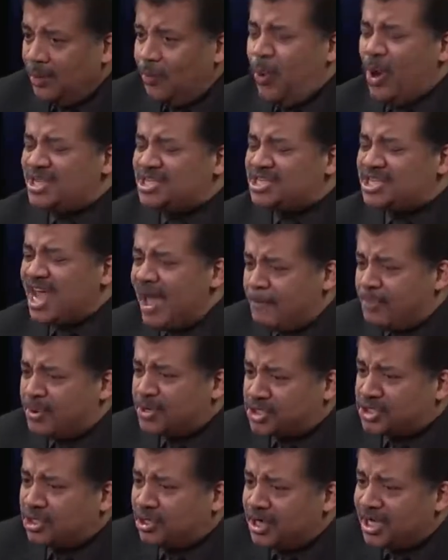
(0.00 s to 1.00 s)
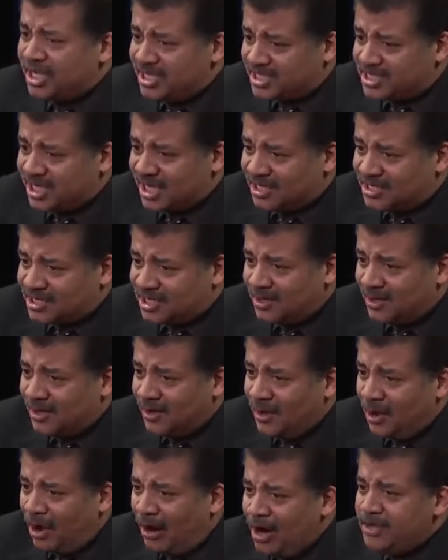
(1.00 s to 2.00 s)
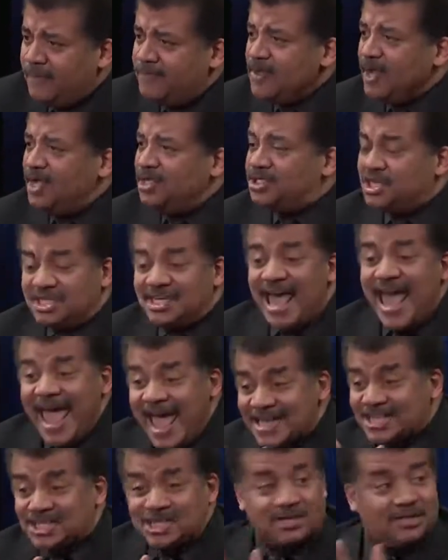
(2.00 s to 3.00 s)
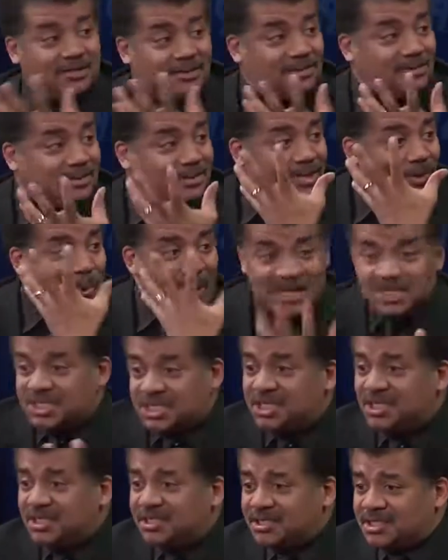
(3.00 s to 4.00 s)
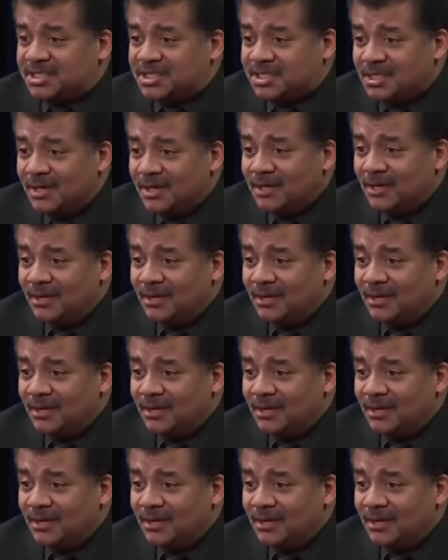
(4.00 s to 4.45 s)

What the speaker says: What temperature is it? Just ask questions.